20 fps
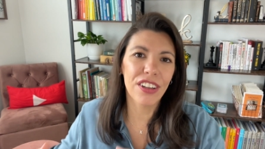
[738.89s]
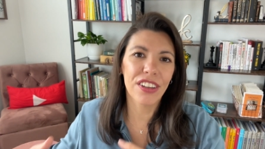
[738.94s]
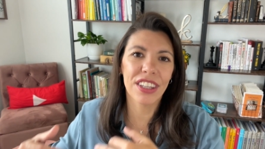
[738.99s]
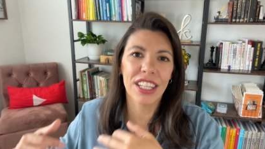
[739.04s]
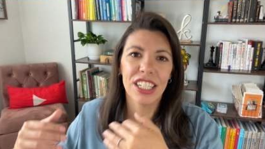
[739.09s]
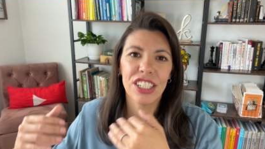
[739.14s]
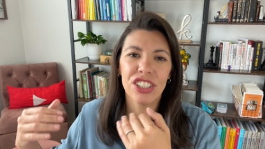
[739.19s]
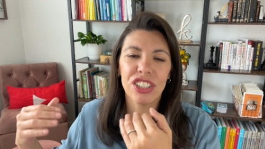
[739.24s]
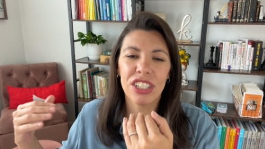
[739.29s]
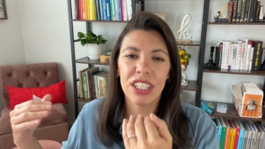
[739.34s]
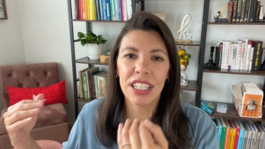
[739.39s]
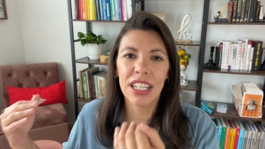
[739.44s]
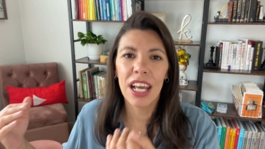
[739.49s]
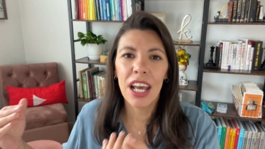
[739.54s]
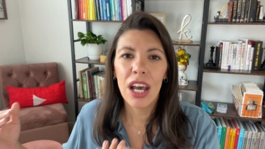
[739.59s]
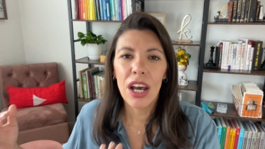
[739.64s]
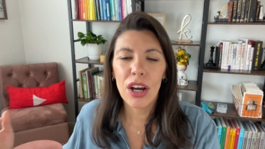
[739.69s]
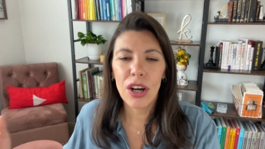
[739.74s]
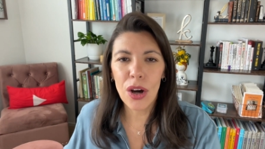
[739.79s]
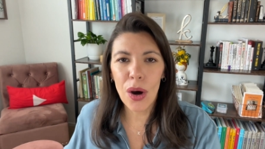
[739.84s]
They should
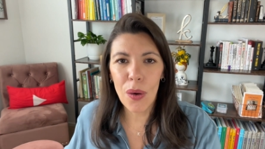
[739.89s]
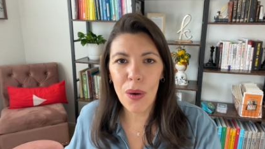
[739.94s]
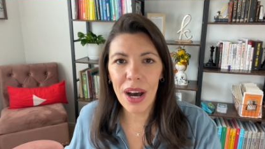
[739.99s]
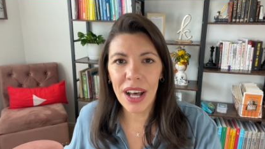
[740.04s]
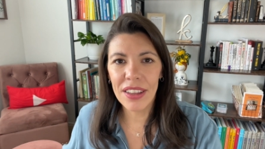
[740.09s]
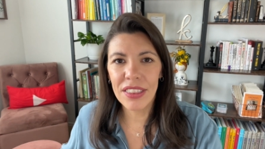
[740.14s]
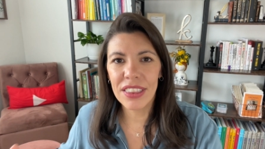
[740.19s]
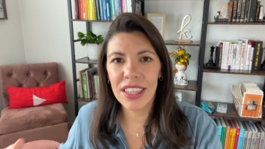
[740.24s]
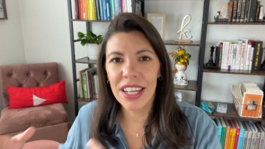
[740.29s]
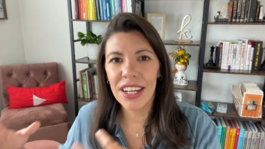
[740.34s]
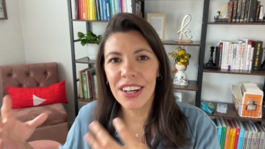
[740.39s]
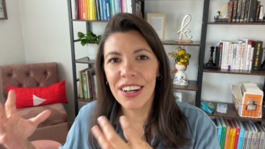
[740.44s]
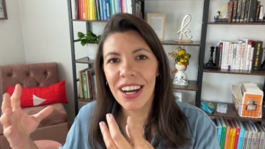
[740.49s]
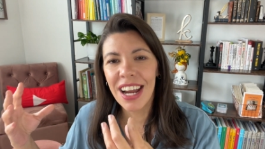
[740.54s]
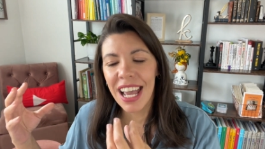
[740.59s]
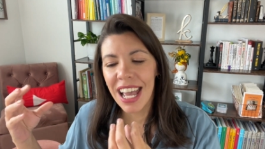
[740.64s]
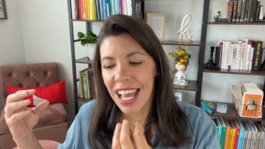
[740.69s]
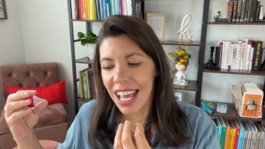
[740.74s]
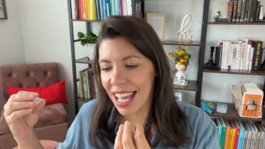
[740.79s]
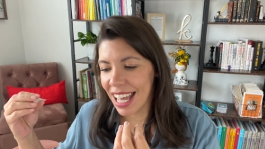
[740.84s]
go out there
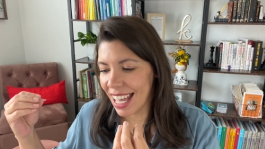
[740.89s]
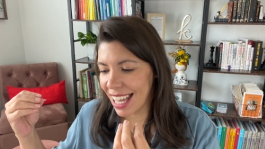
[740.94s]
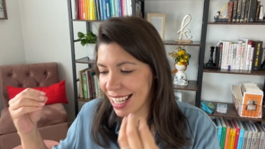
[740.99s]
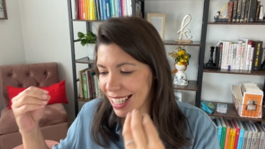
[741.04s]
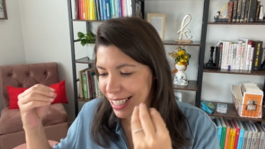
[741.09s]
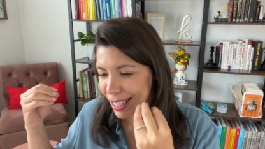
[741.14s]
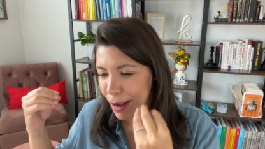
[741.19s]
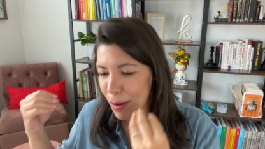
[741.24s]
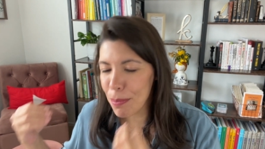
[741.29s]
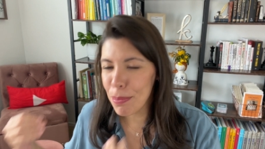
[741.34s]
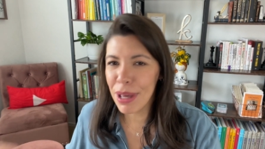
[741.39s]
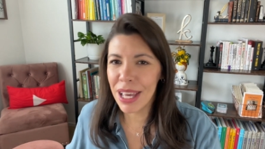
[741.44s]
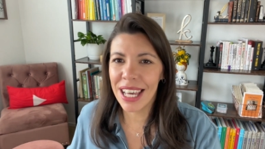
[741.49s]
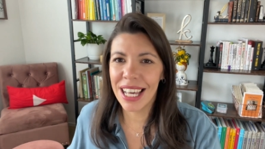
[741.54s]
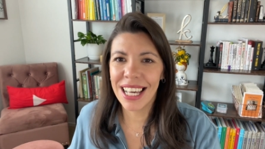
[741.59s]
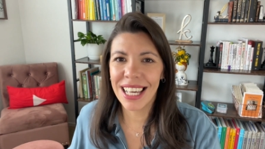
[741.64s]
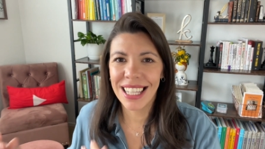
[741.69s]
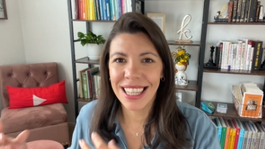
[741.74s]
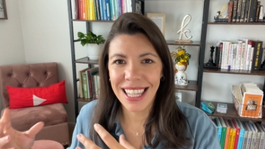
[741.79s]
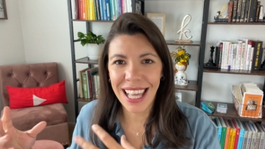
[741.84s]
and
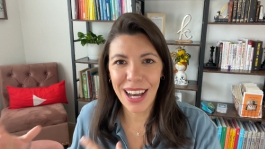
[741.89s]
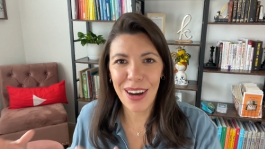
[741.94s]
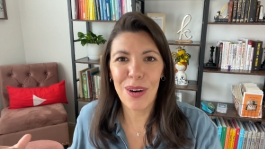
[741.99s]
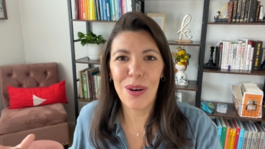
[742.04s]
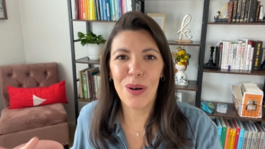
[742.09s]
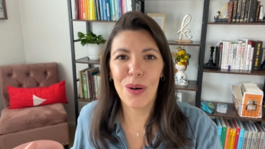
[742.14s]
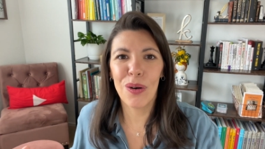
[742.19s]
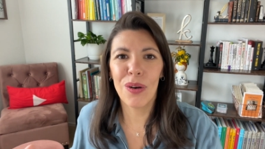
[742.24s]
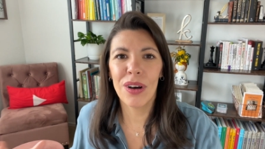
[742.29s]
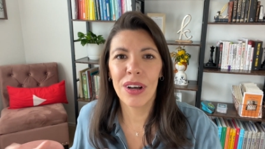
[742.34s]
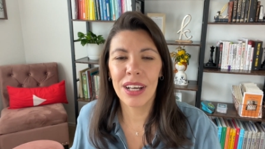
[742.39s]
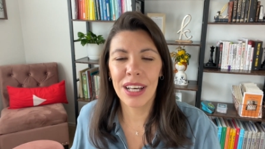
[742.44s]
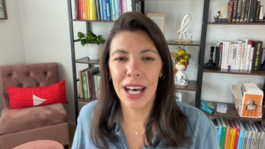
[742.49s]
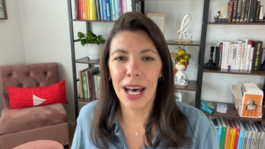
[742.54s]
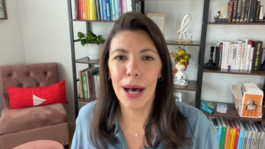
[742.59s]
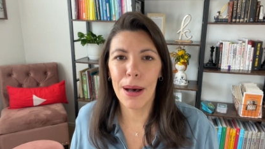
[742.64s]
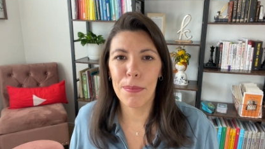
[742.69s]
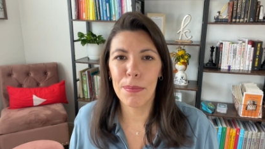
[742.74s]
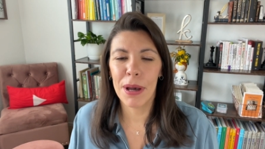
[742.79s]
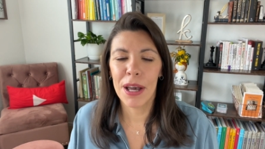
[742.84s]
pick that whole
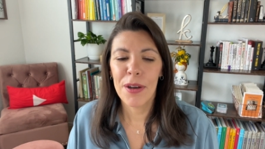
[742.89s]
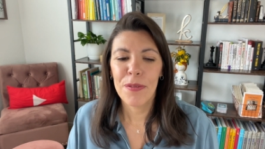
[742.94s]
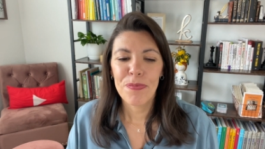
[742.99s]
cup.